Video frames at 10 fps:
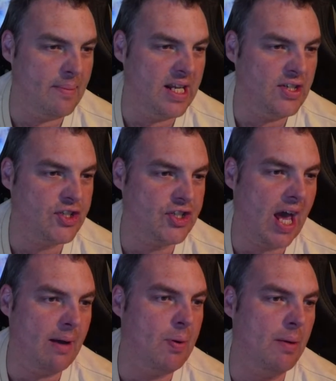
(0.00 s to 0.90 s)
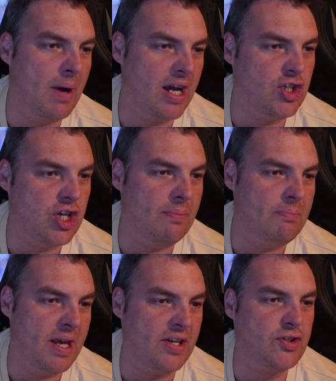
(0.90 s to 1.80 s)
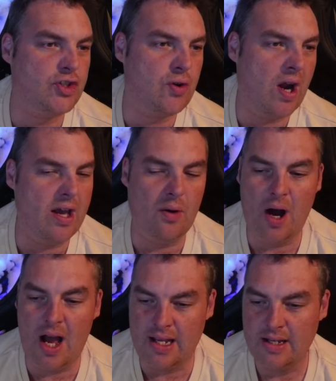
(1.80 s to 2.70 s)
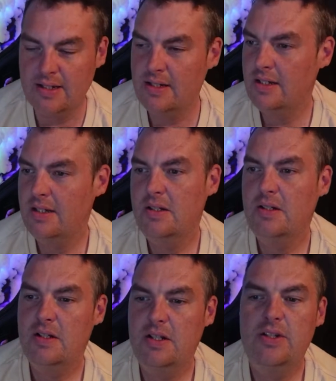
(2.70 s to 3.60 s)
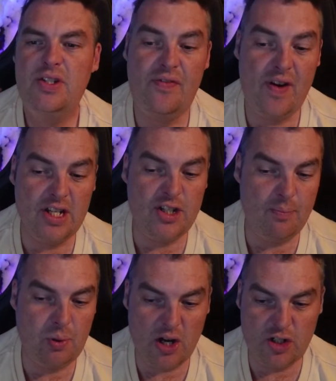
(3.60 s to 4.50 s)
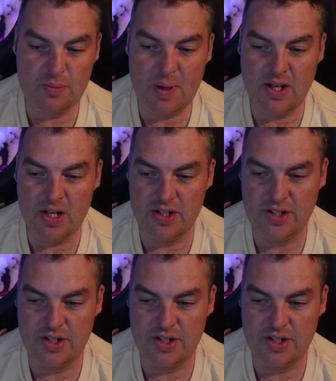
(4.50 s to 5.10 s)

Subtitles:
and he's set upon by Jinby straight away. Defensive pressure's been good.